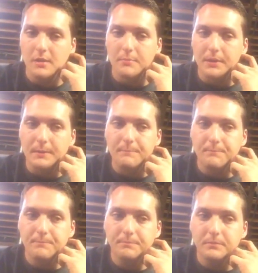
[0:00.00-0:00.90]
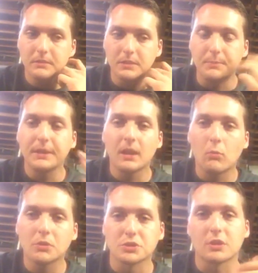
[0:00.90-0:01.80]
But depending on
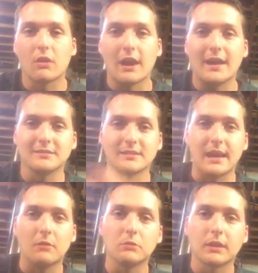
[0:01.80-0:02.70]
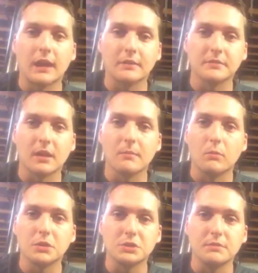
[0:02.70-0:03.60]
what your car has now, will kind of determine
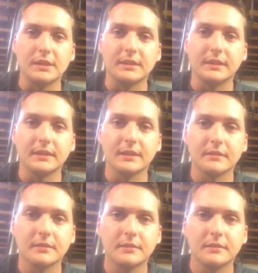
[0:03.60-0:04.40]
what you need to get.